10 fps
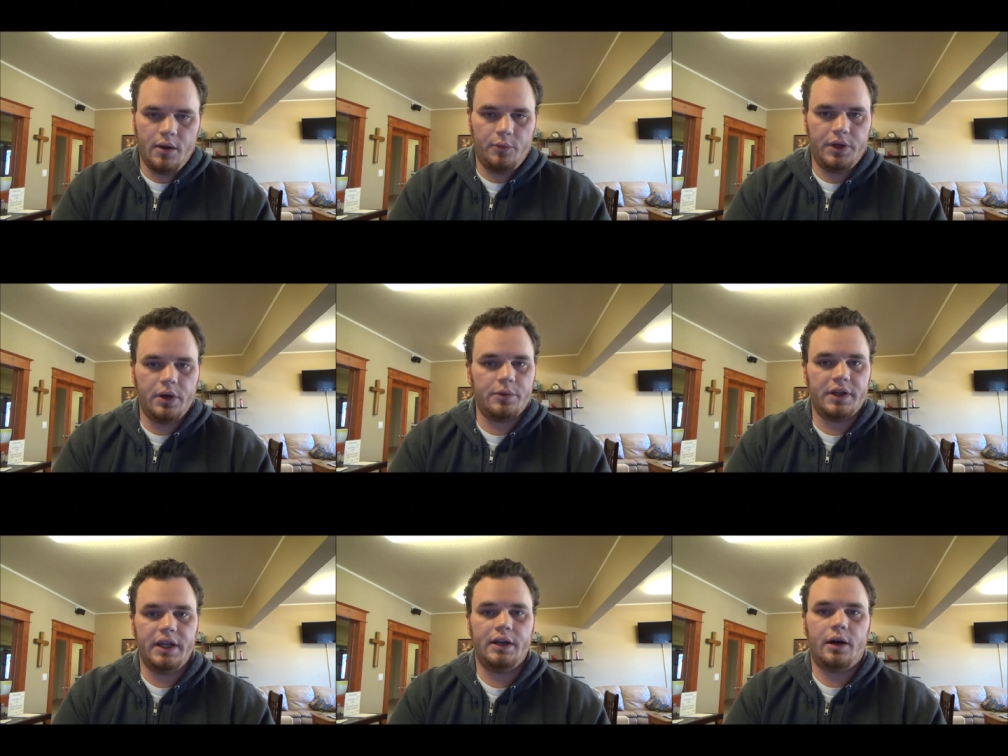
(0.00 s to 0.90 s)
We know
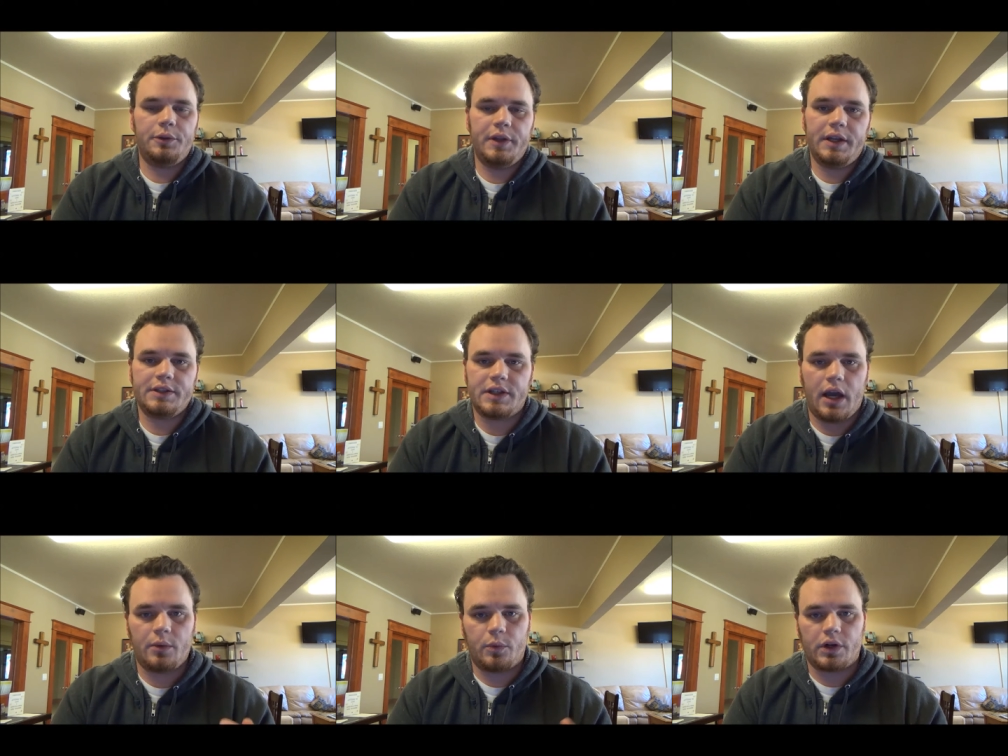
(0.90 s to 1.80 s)
that in all things
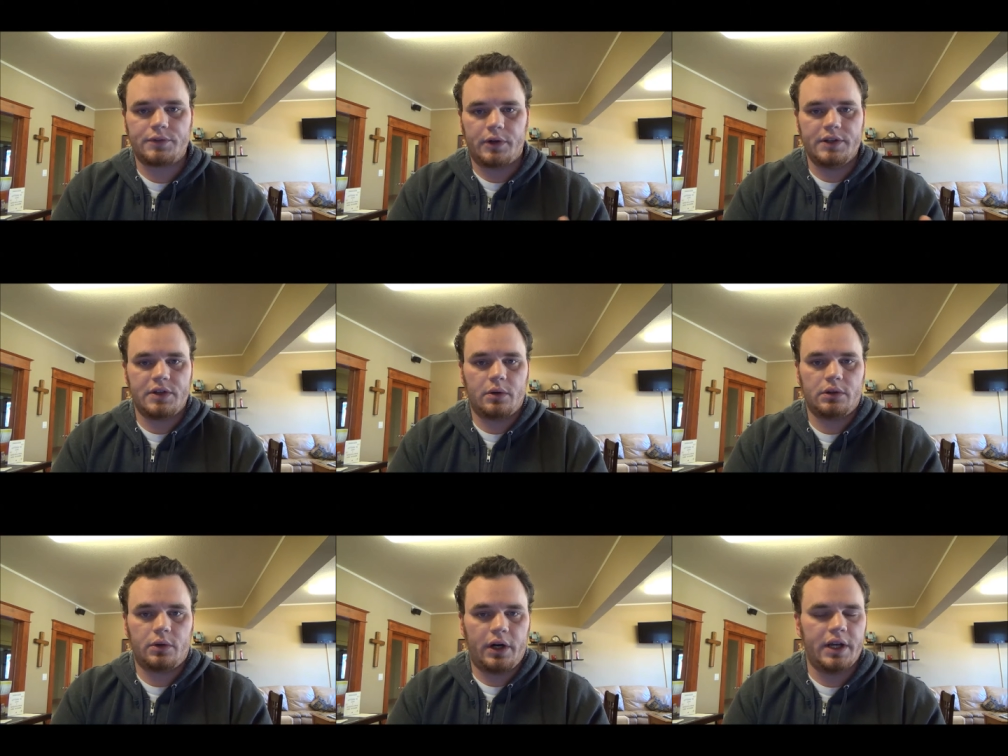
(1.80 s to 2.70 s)
God works for his own
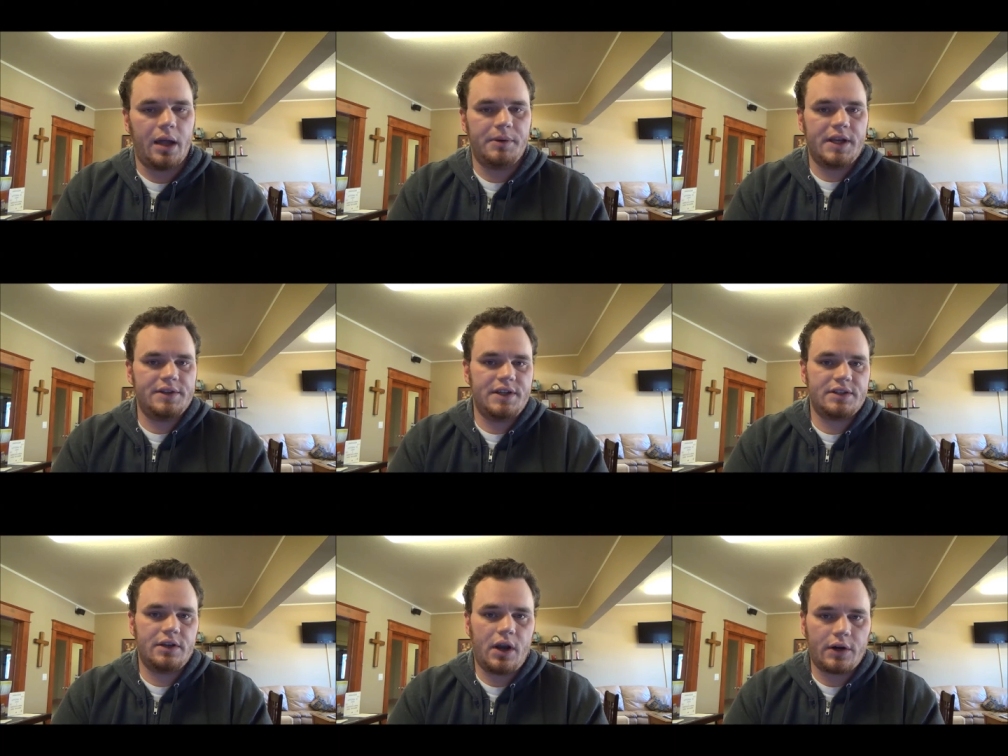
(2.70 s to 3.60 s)
glory, not because he's
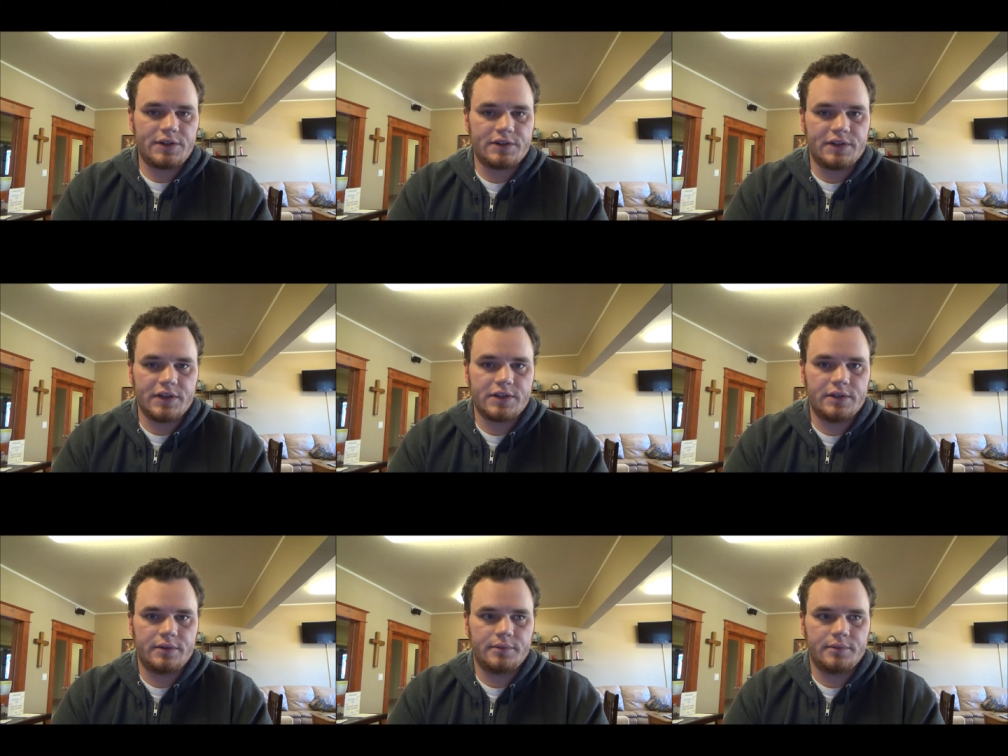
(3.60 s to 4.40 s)
a narcissist,